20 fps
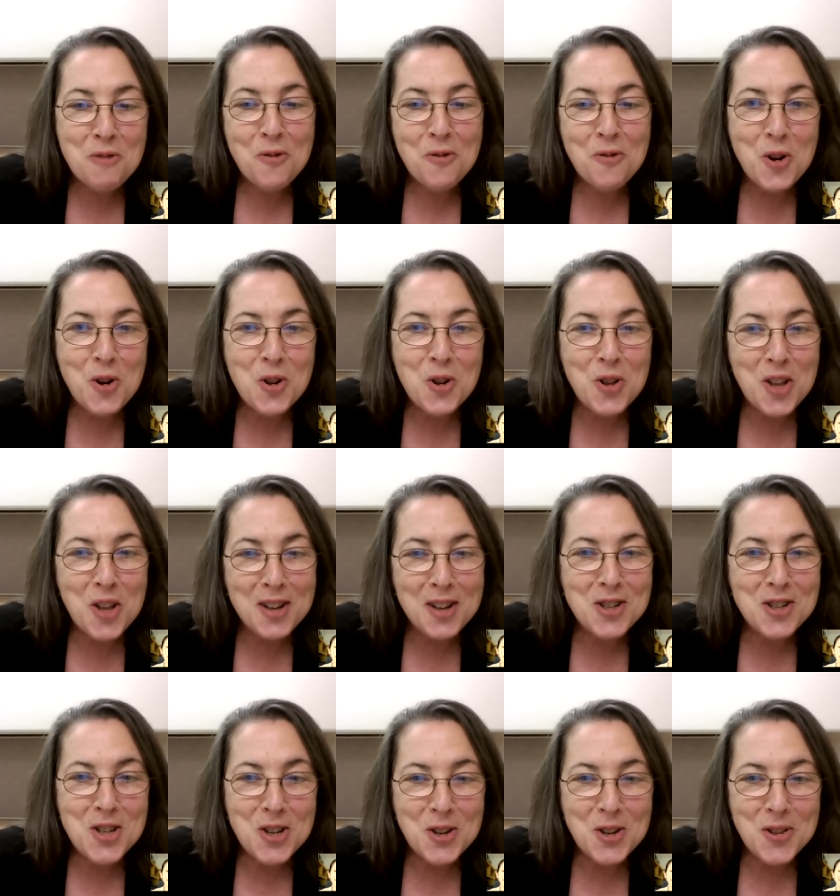photo
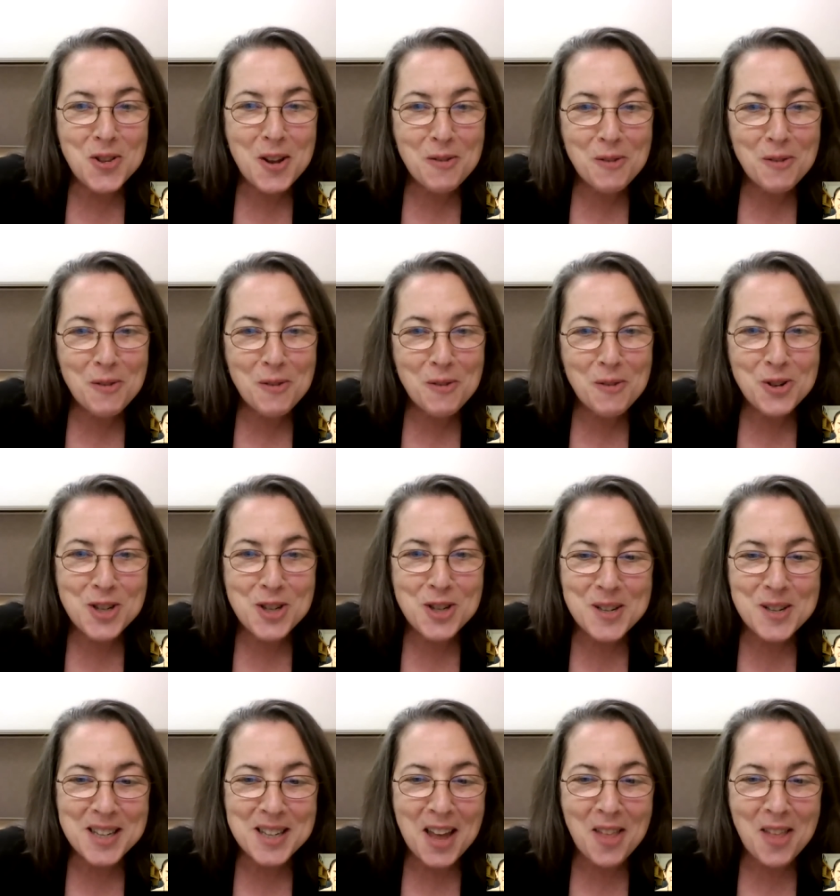collage, too, that
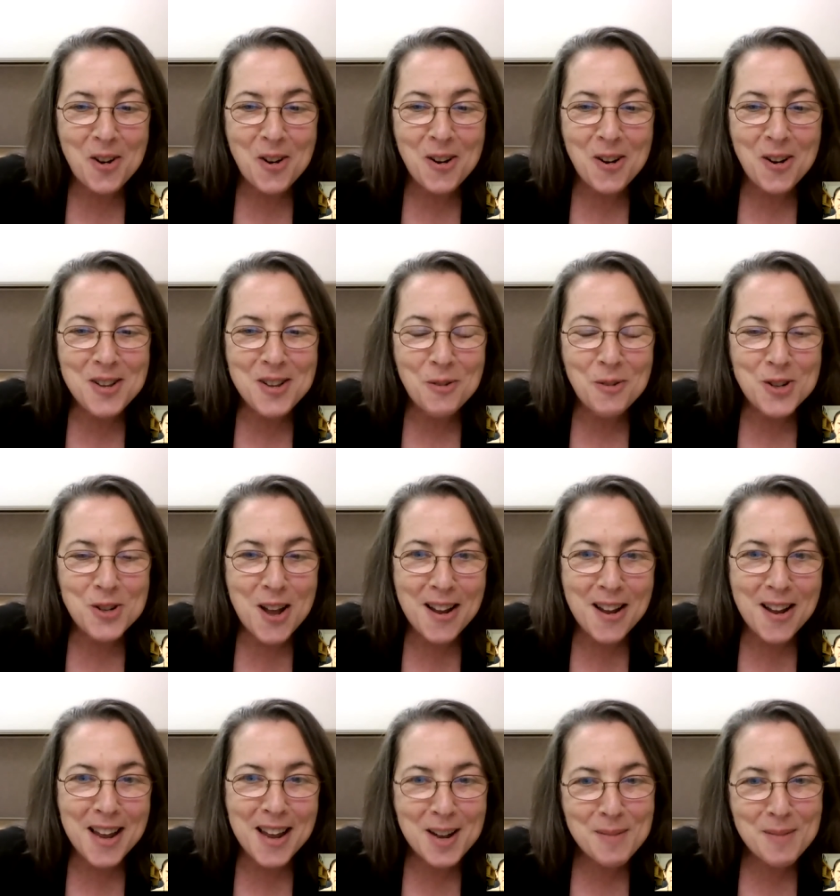Rochelle put together. You were
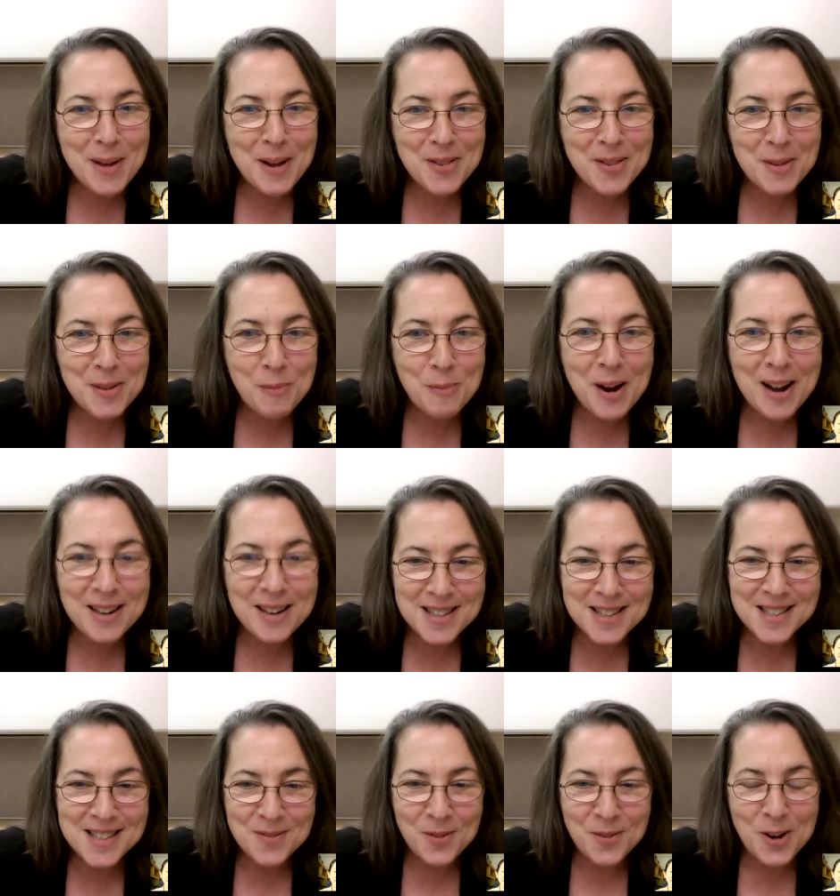talking about the
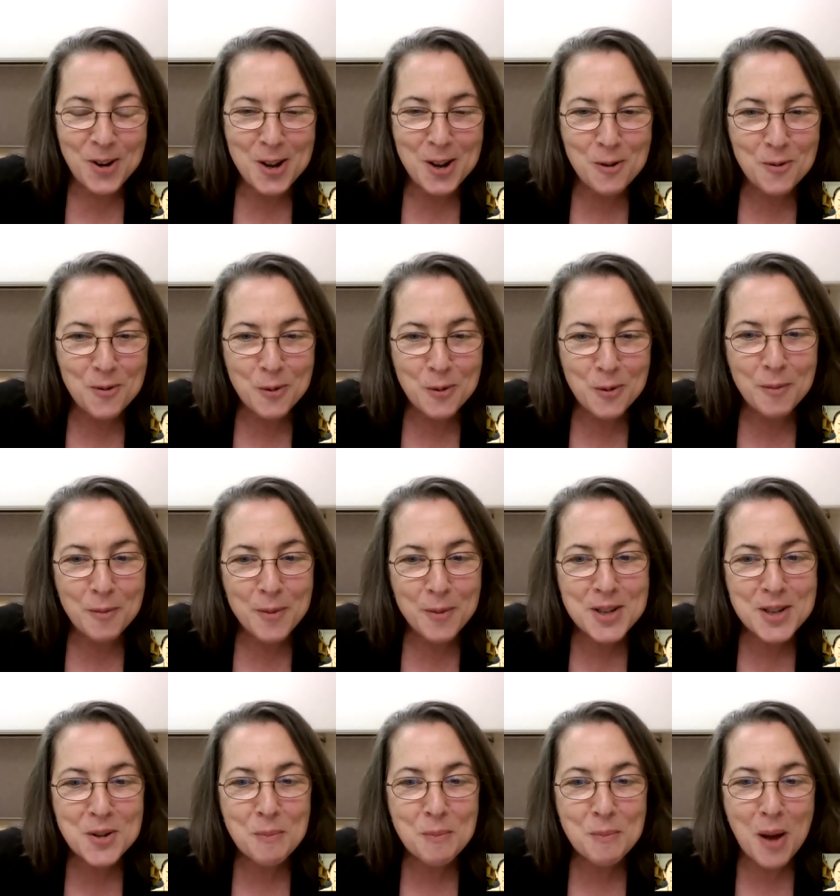practice for interviewing.
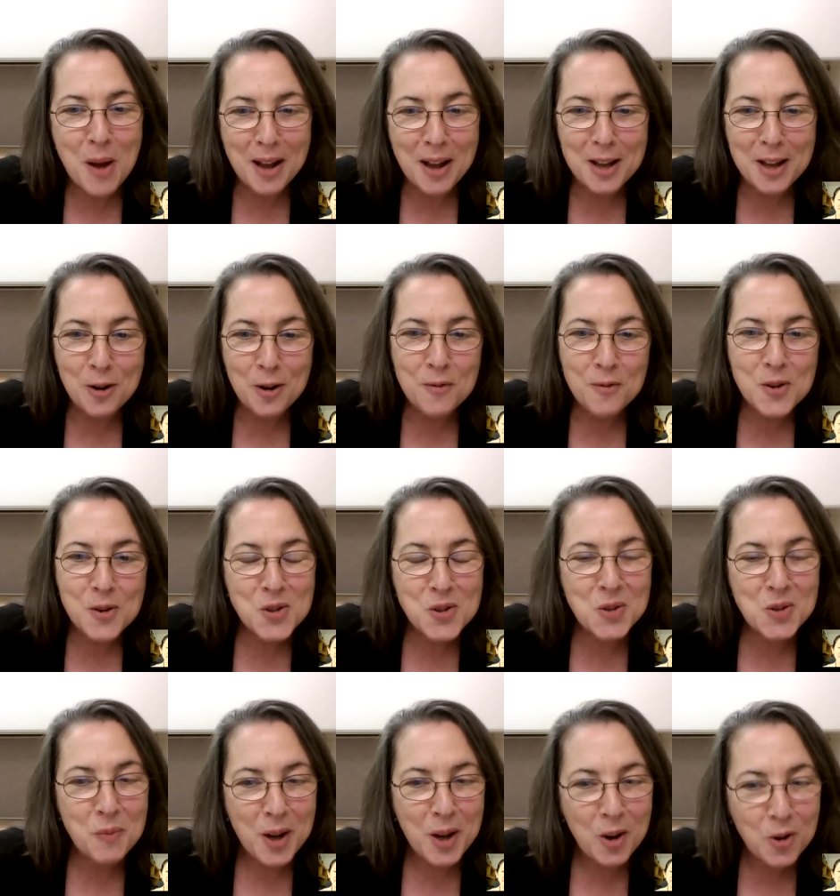We do mock interviews,
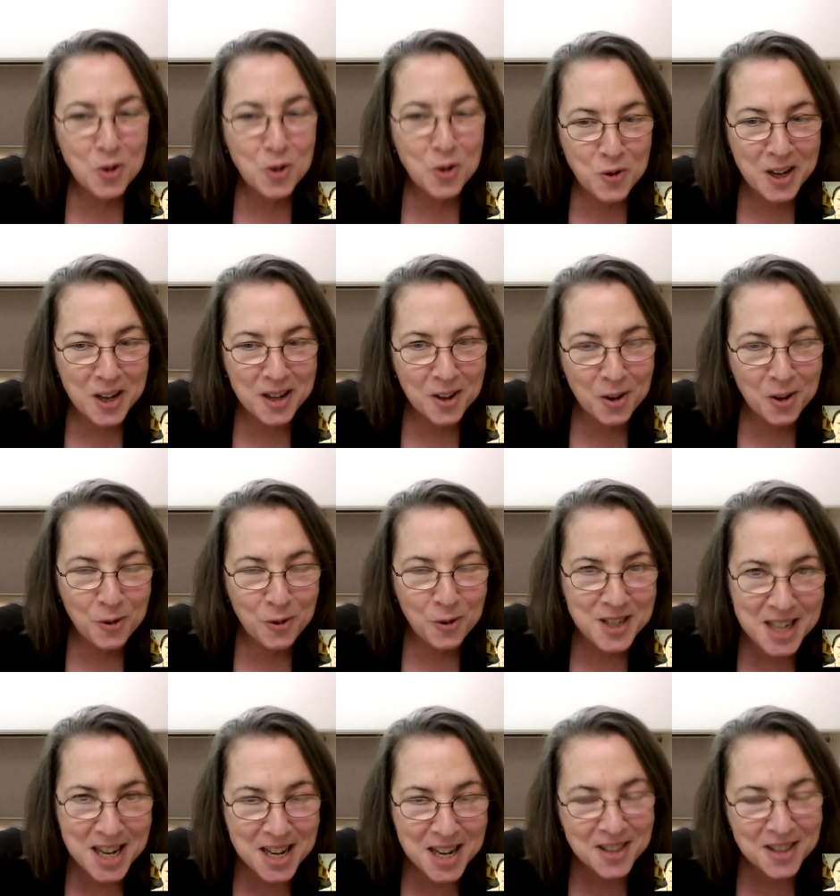and we
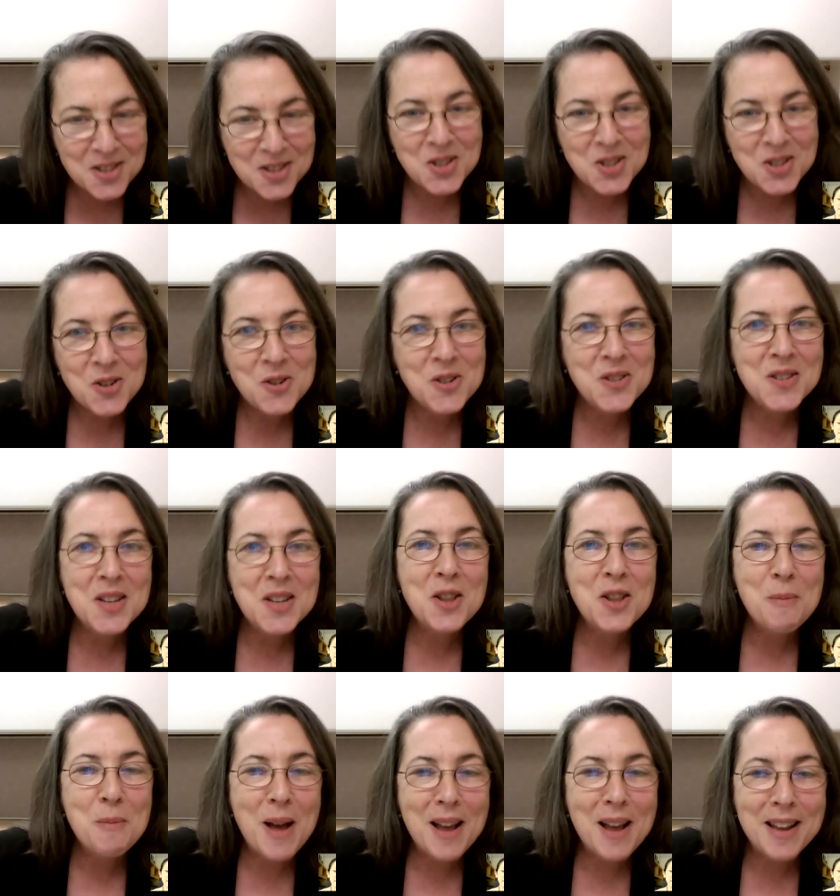critique the students with
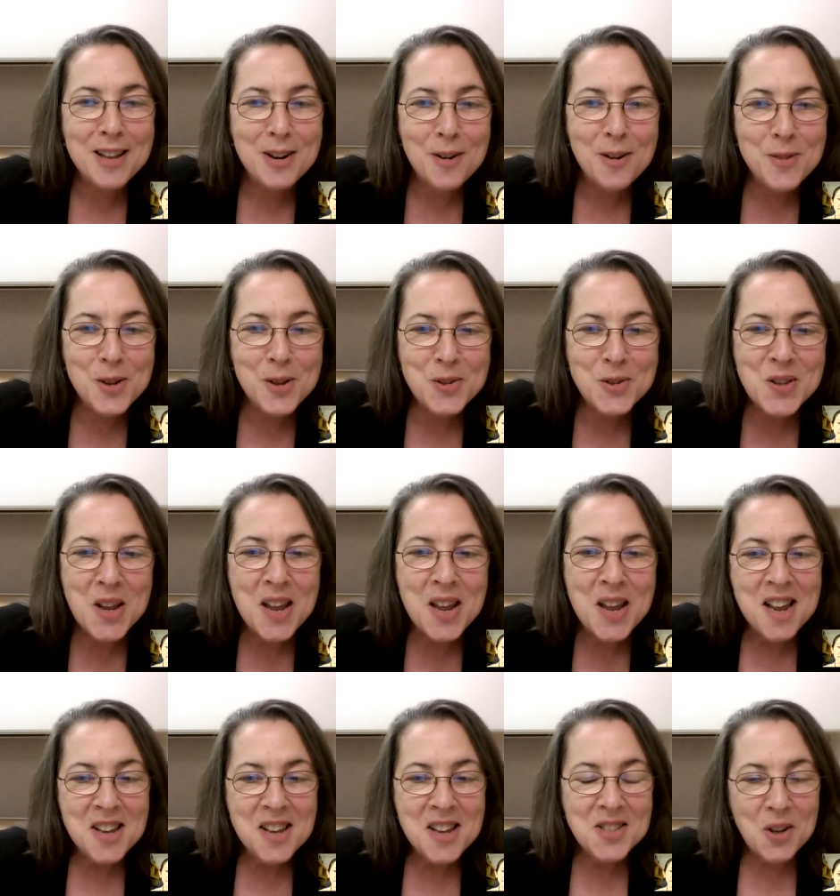their mock interviews.
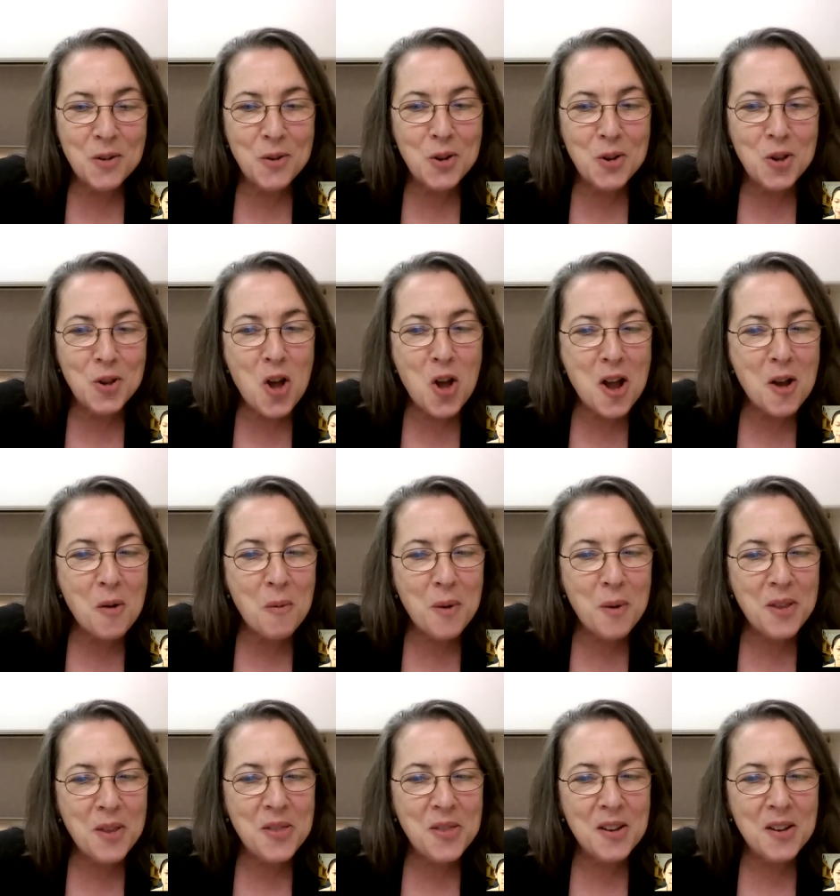So along
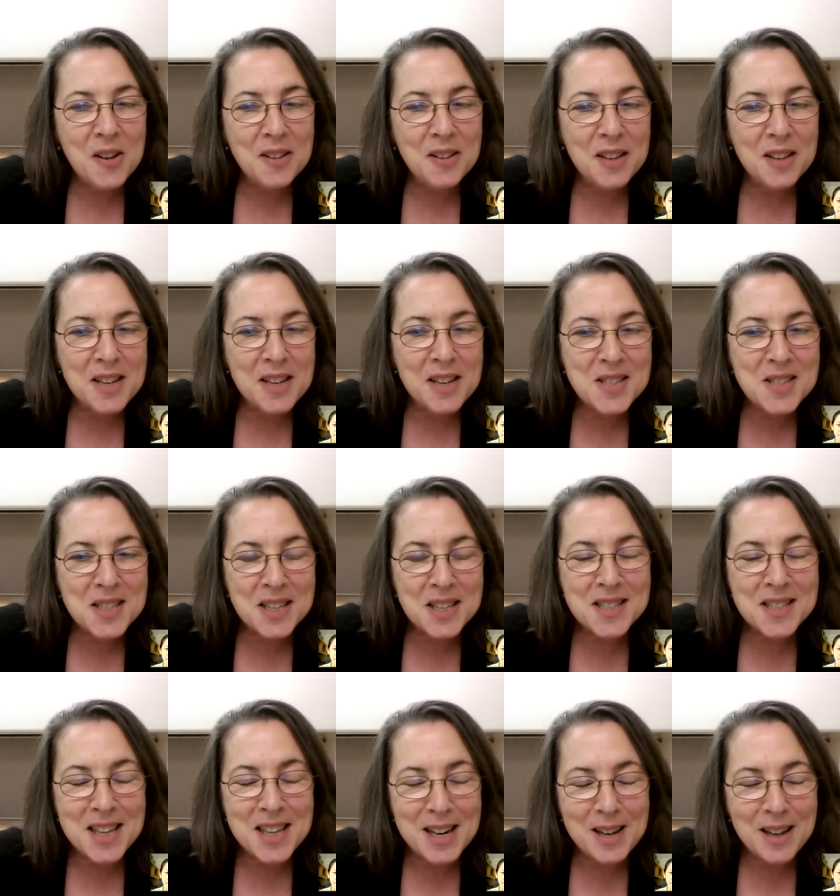with the list
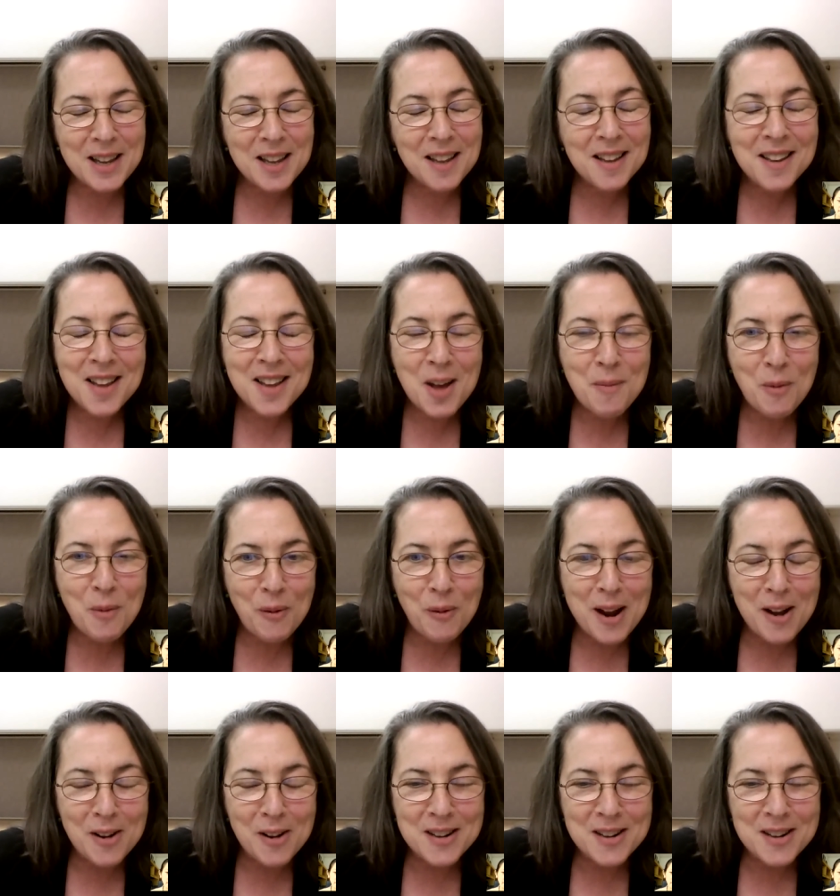that's going to come
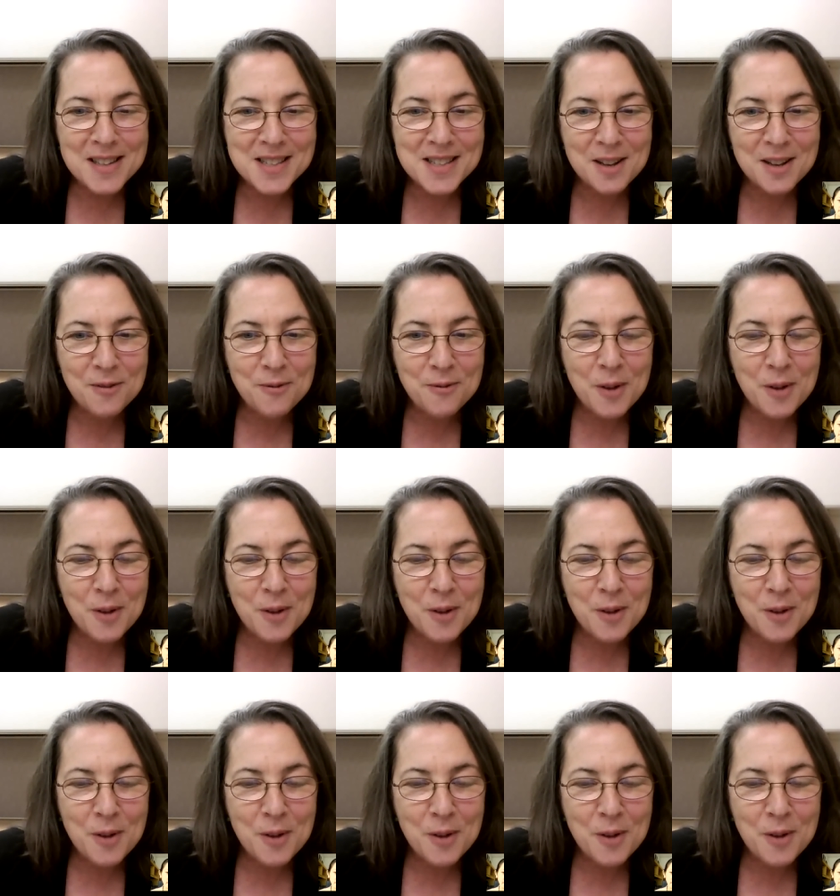around is a